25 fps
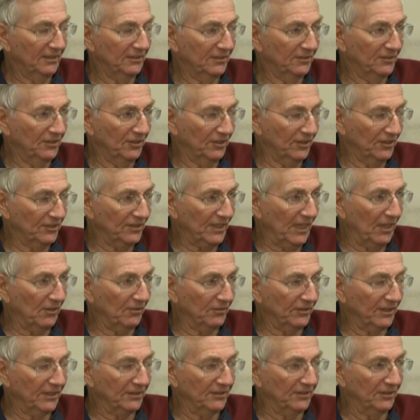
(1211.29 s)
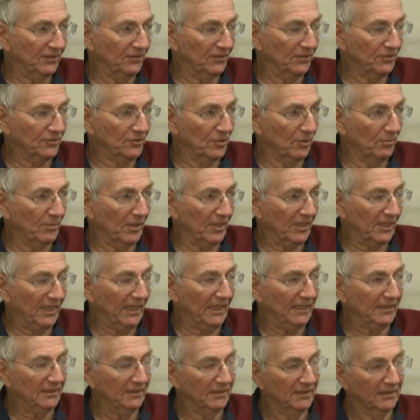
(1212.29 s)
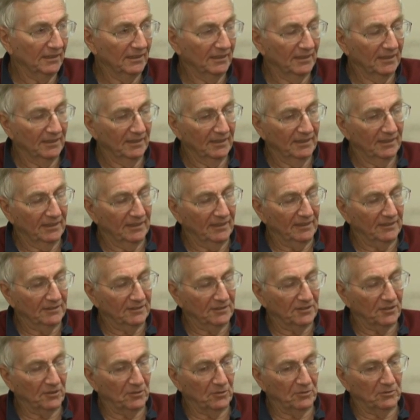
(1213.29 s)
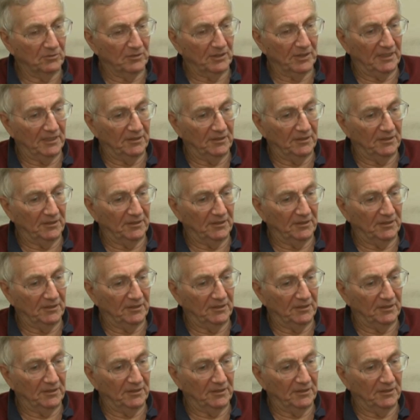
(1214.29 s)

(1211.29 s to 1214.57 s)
to the south, near the Jobar Gate, and so